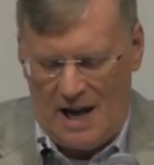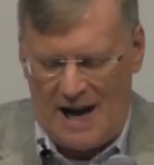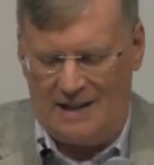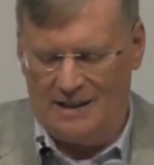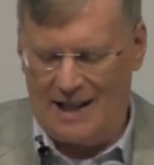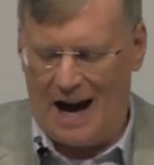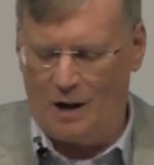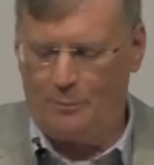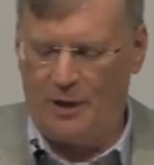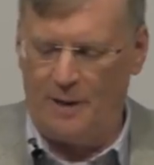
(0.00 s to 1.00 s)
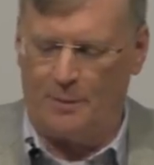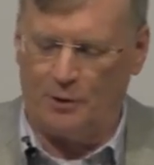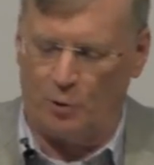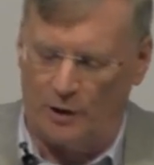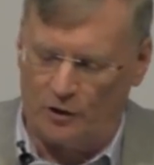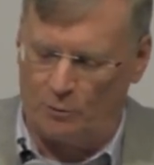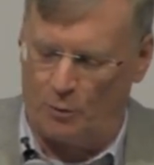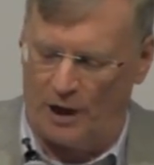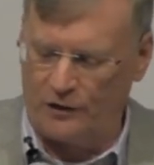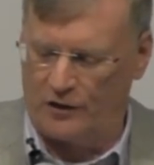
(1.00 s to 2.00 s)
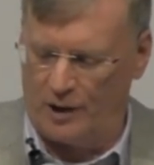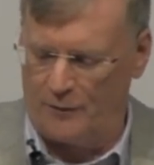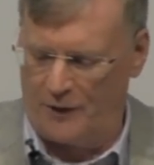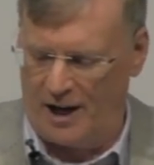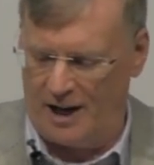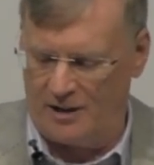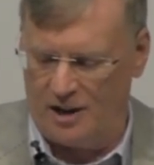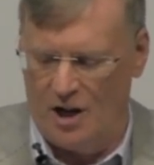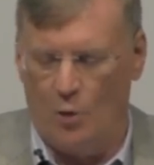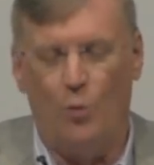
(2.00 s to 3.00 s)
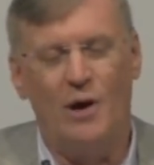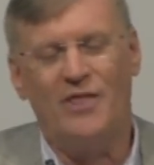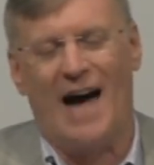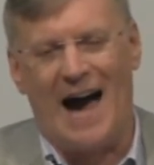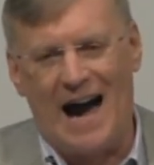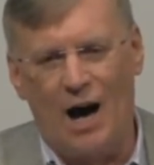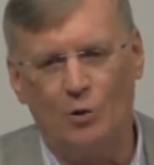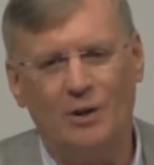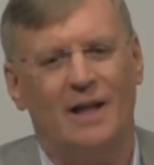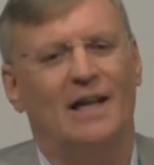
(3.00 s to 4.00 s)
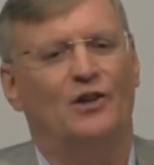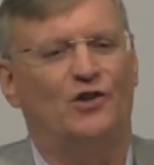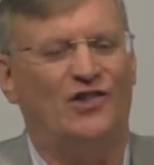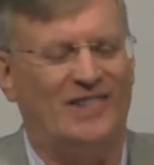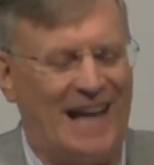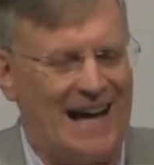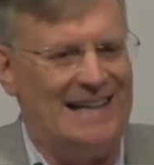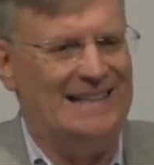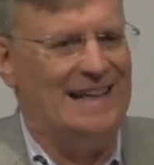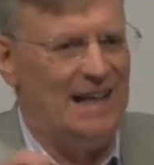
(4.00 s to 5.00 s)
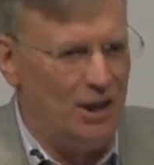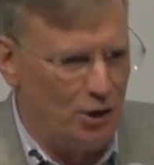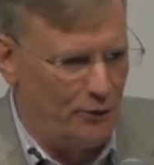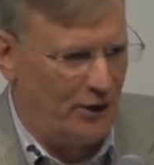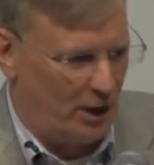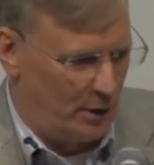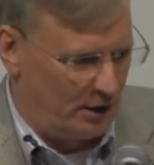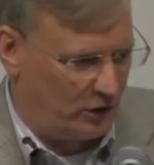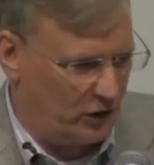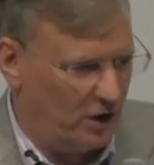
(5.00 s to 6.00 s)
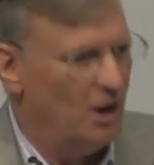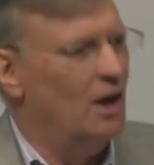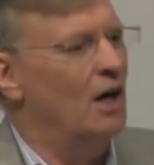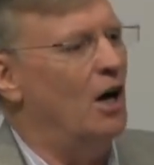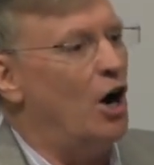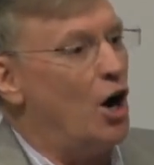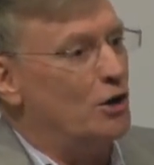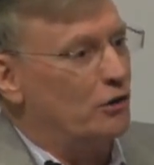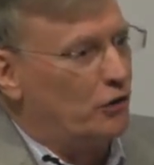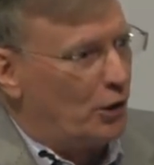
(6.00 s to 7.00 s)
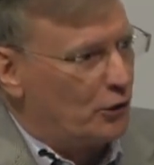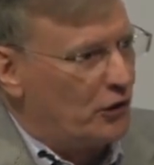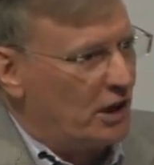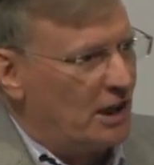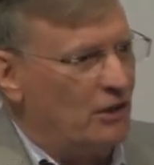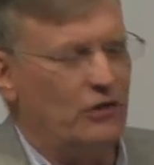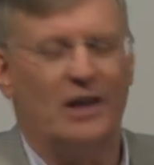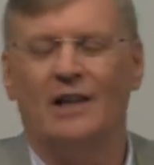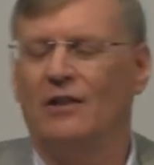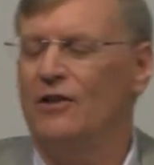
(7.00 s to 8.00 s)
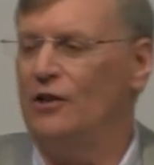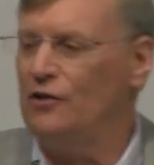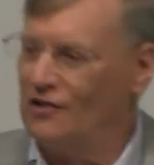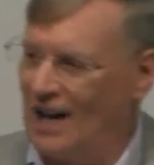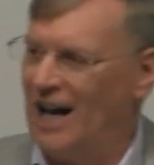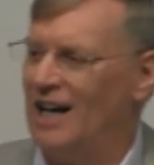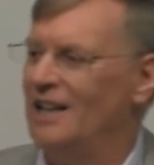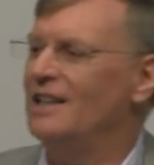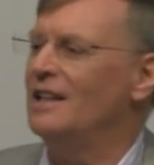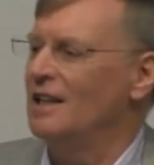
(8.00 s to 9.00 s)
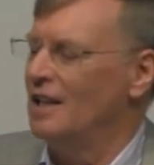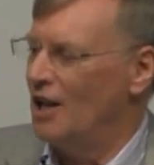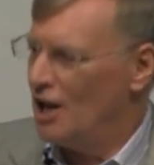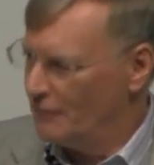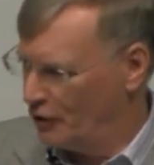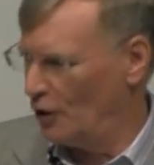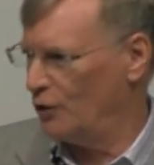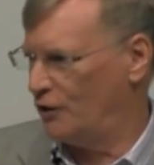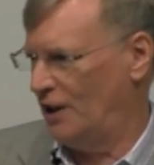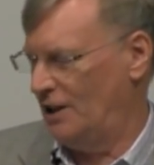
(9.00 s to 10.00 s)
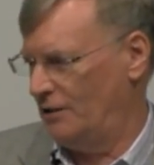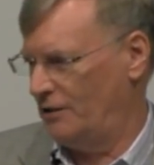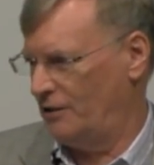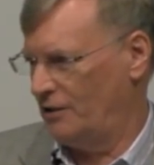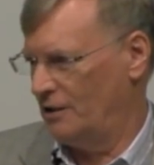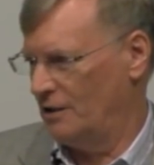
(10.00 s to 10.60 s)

and allowed people to express their faith without state interference. Artaxerxes, the son of Xerxes.